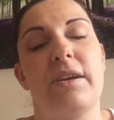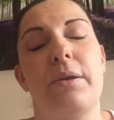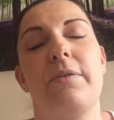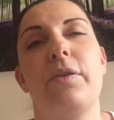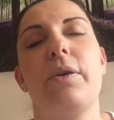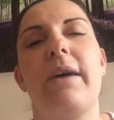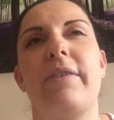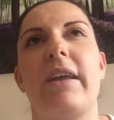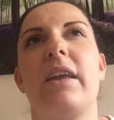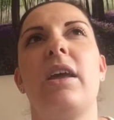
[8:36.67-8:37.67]
So if you're
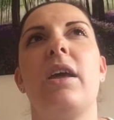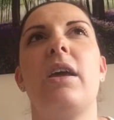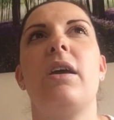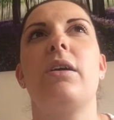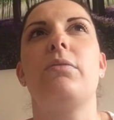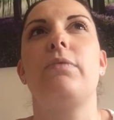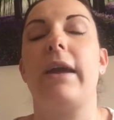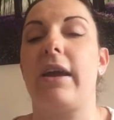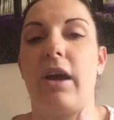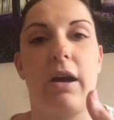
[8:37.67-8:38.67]
having
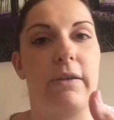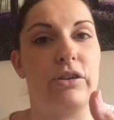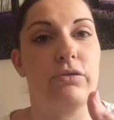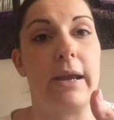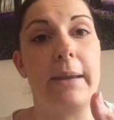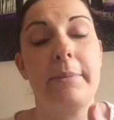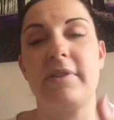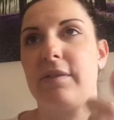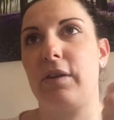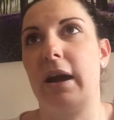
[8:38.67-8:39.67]
reoccurring
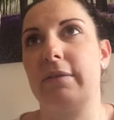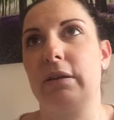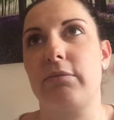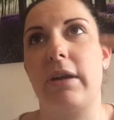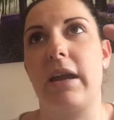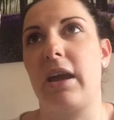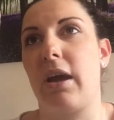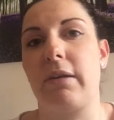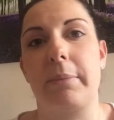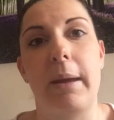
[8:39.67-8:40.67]
dreams, if you're having
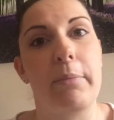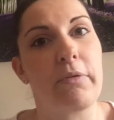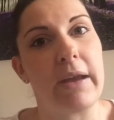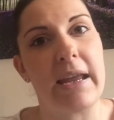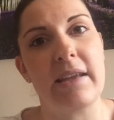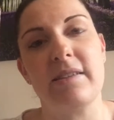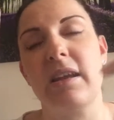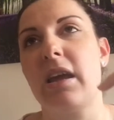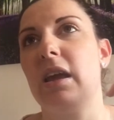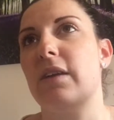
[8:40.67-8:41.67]
reoccurring
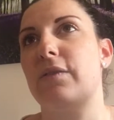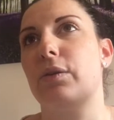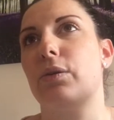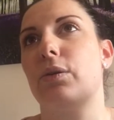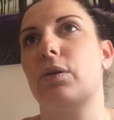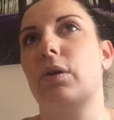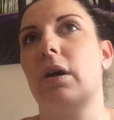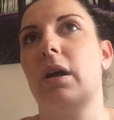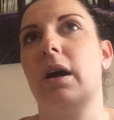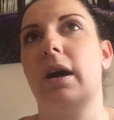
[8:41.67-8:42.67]
memories, if you're
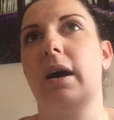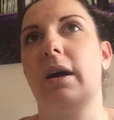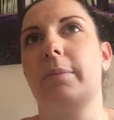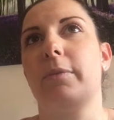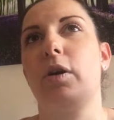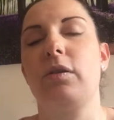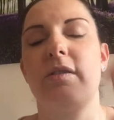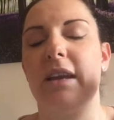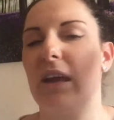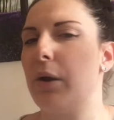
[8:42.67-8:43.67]

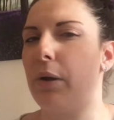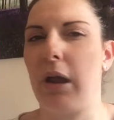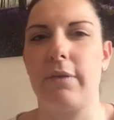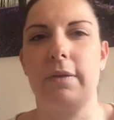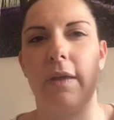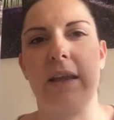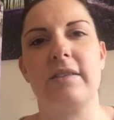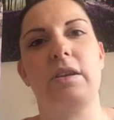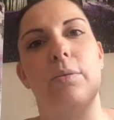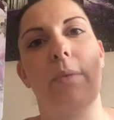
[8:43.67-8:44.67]
constantly going over
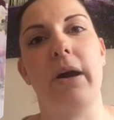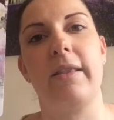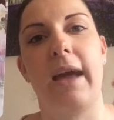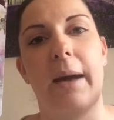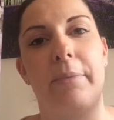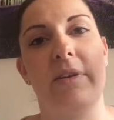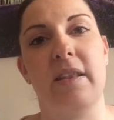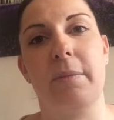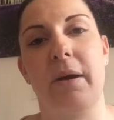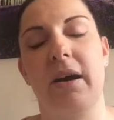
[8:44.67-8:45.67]
things in your mind that happened
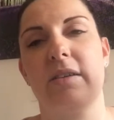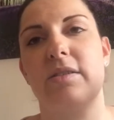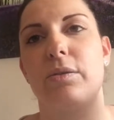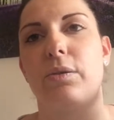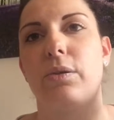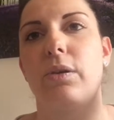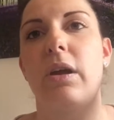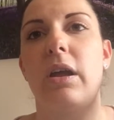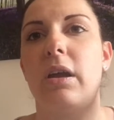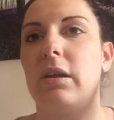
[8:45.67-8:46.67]
in the past, or
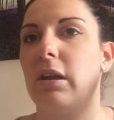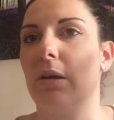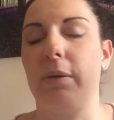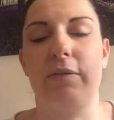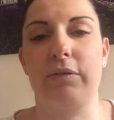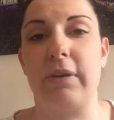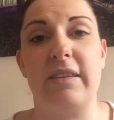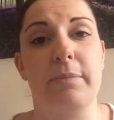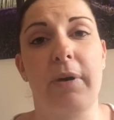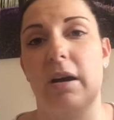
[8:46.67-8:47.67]
whether it's
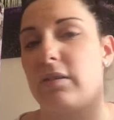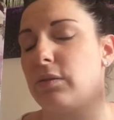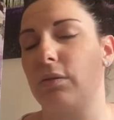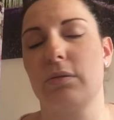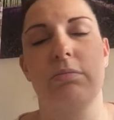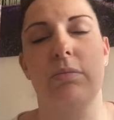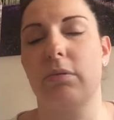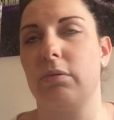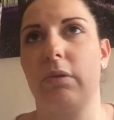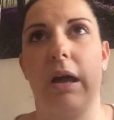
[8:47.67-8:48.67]
recent past or
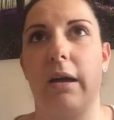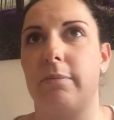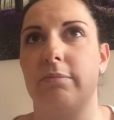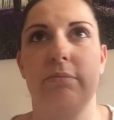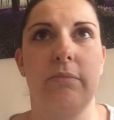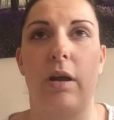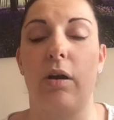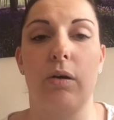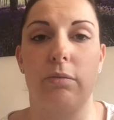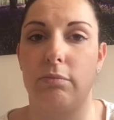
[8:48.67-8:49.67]
a
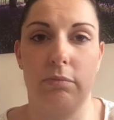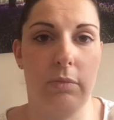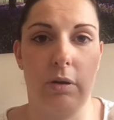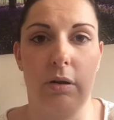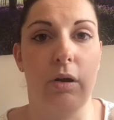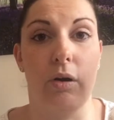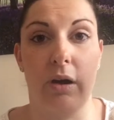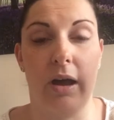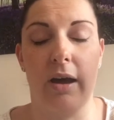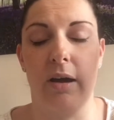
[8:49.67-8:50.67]
lot
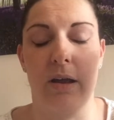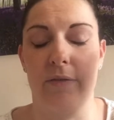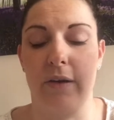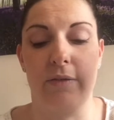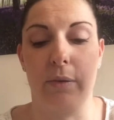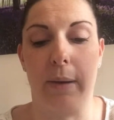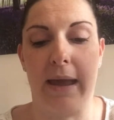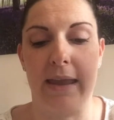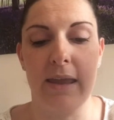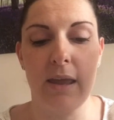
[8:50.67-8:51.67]
longer, further
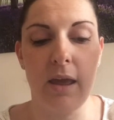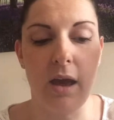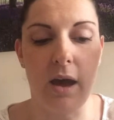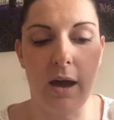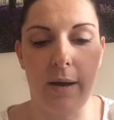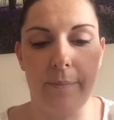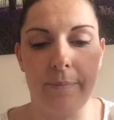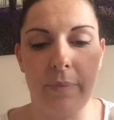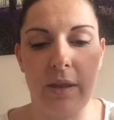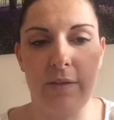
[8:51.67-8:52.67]
away,
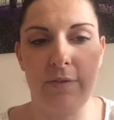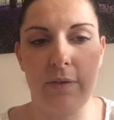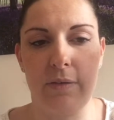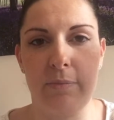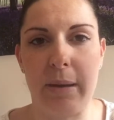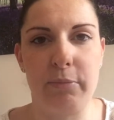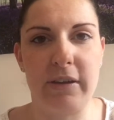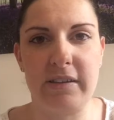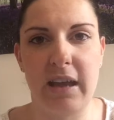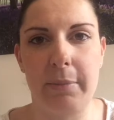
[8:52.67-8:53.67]
if
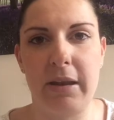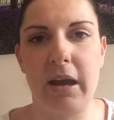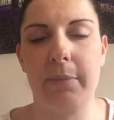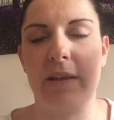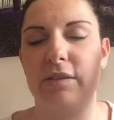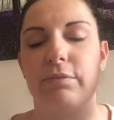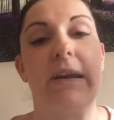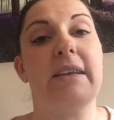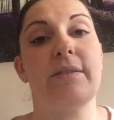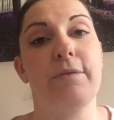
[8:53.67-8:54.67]
memories are coming up, there's a
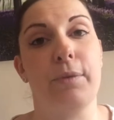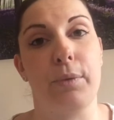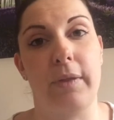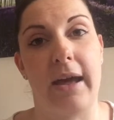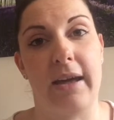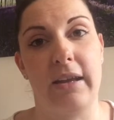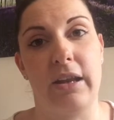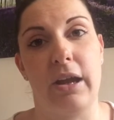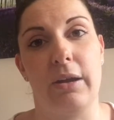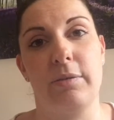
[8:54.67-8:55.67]
reason for that,
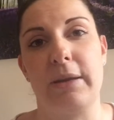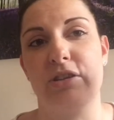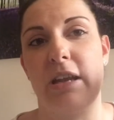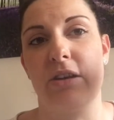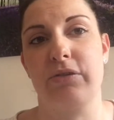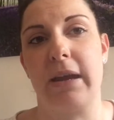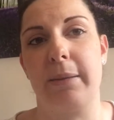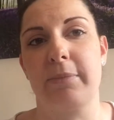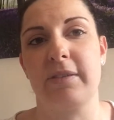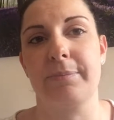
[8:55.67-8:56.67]
especially in
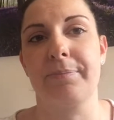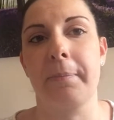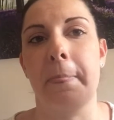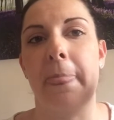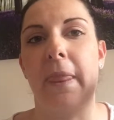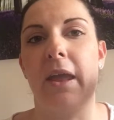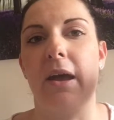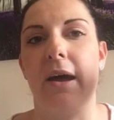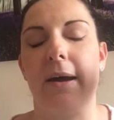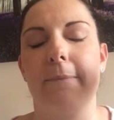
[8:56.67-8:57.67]
dreams.
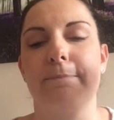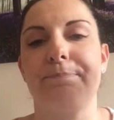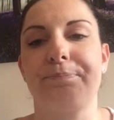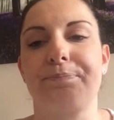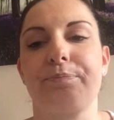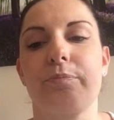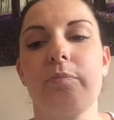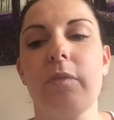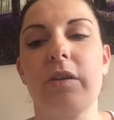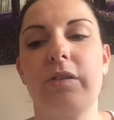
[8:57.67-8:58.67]
So
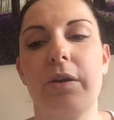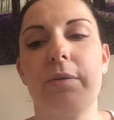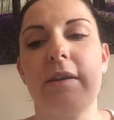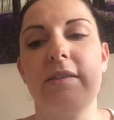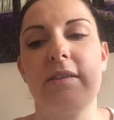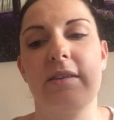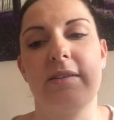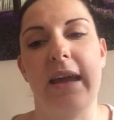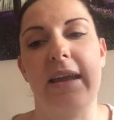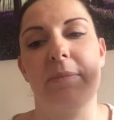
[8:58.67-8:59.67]
this is to
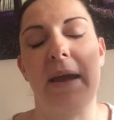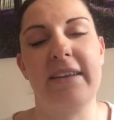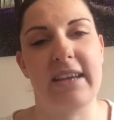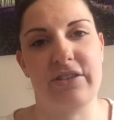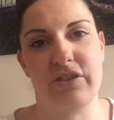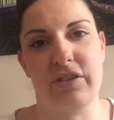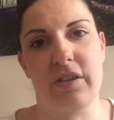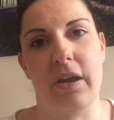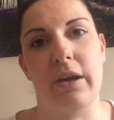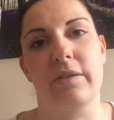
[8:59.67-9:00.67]
say to pay attention
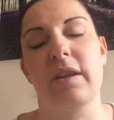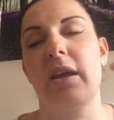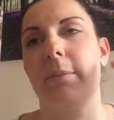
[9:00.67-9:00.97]
to those.